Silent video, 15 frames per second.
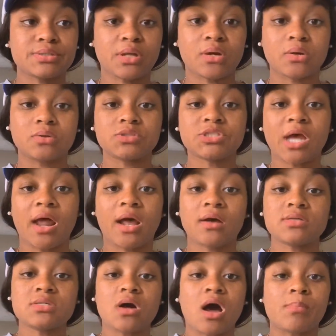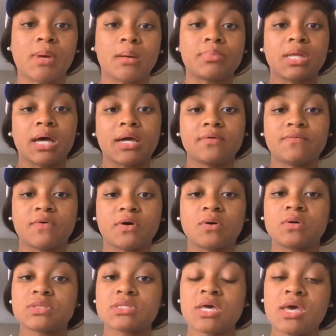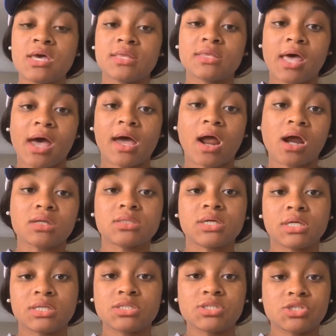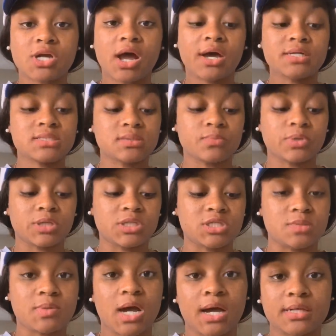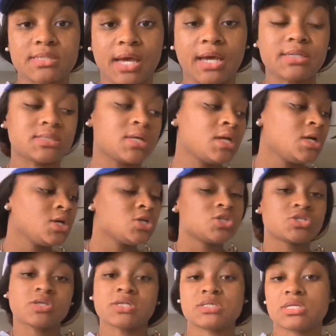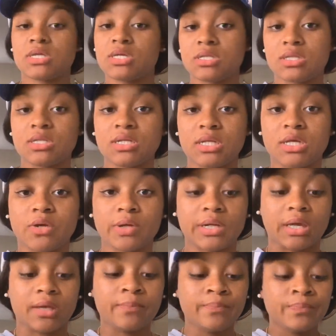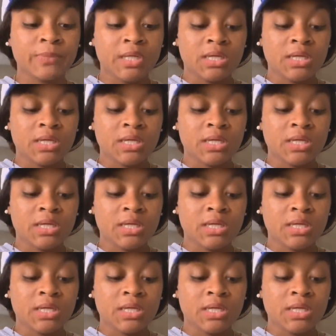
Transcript: So shout out to all my blind folks that are looking to try some really cheap contacts. So let's get in the nitty gritty.